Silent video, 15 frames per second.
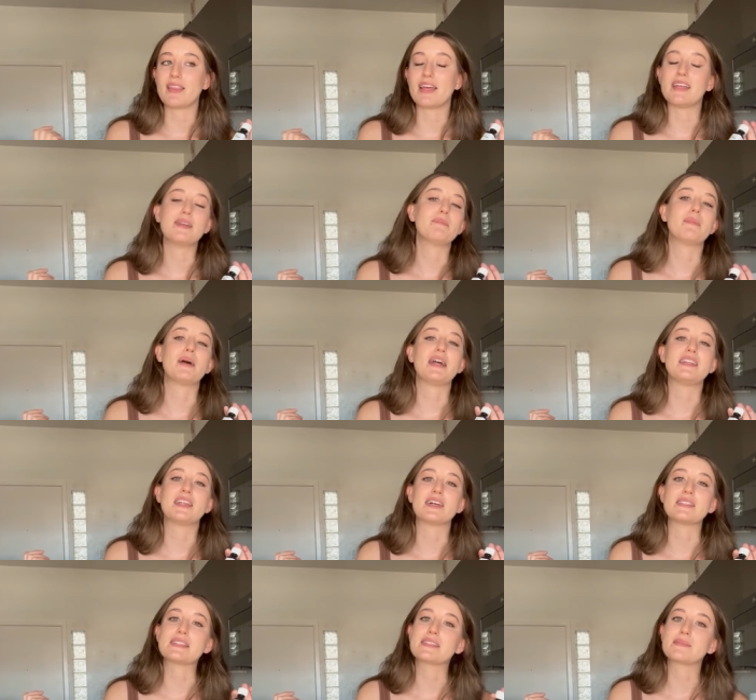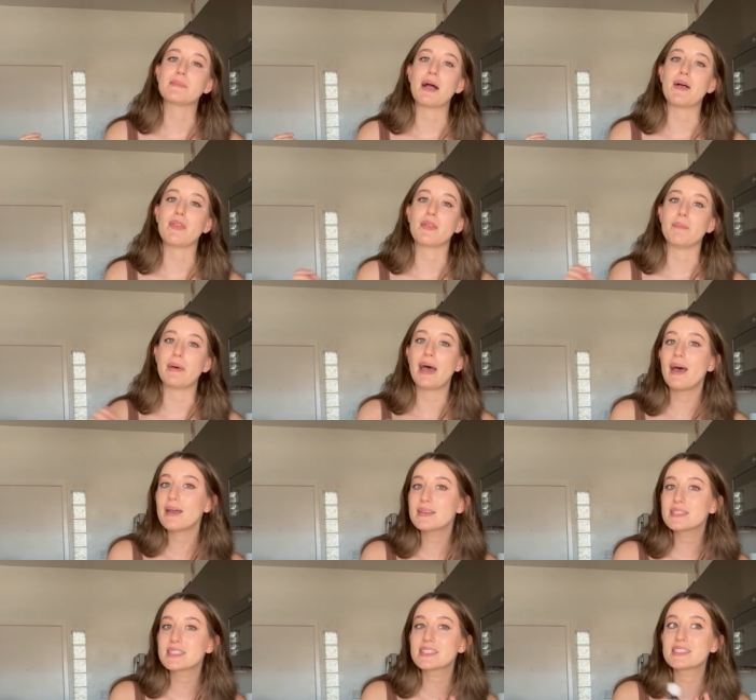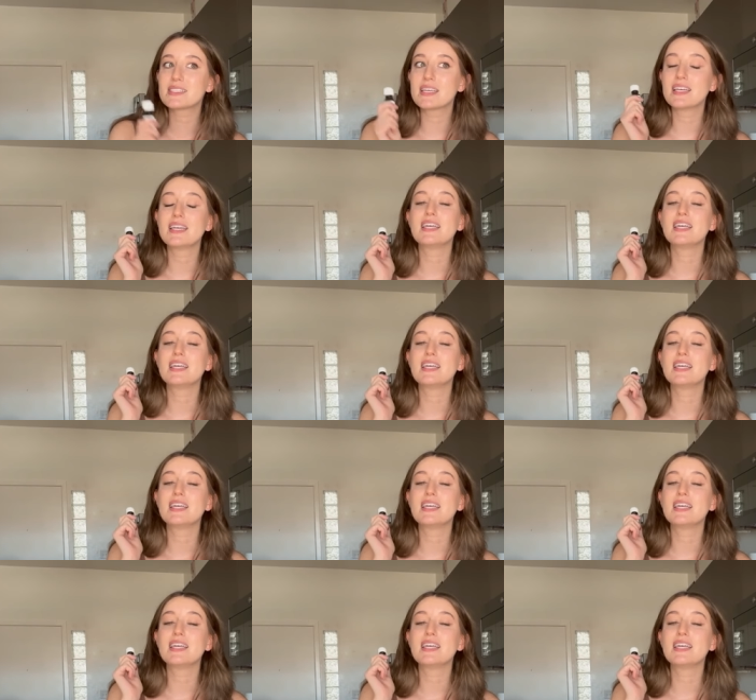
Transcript: that might not smell the best,